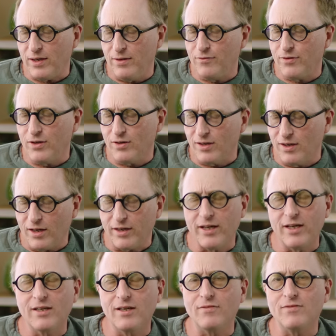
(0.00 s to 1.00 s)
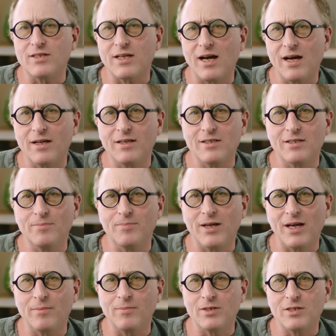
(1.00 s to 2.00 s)
If you're lucky enough to, to be
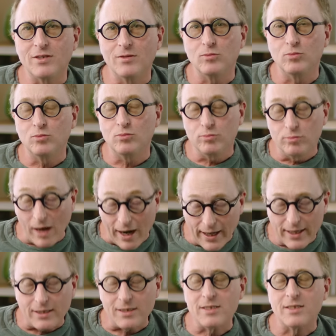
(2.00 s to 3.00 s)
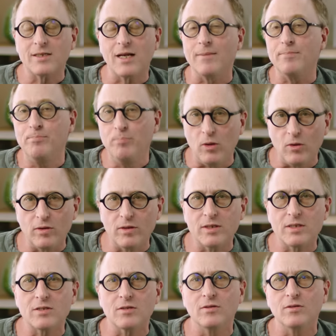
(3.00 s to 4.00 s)
able to write like
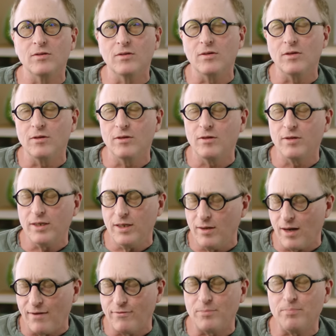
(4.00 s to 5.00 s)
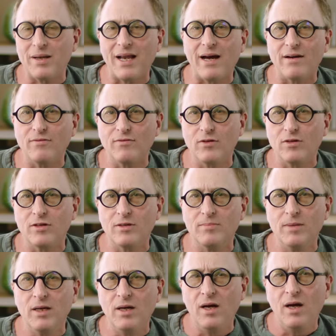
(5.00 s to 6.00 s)
books or, or you know have a
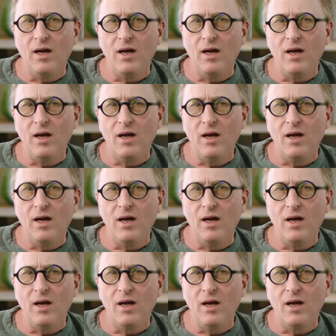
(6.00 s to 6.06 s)
platform,